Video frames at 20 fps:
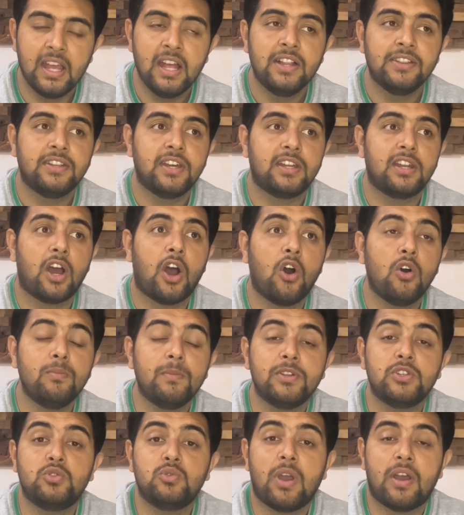that how
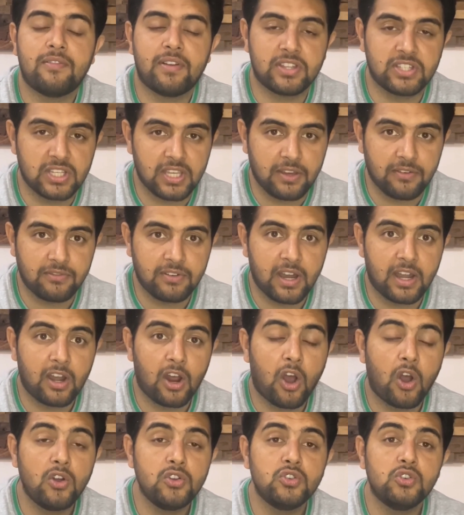much you have achieved and
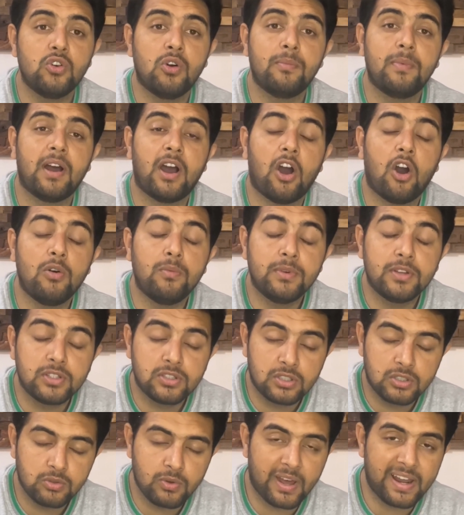how
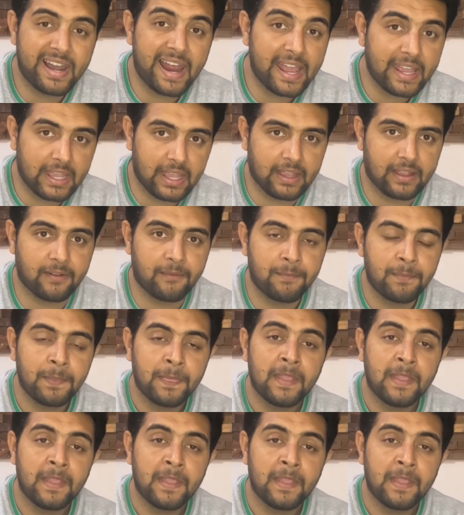much you are lacking.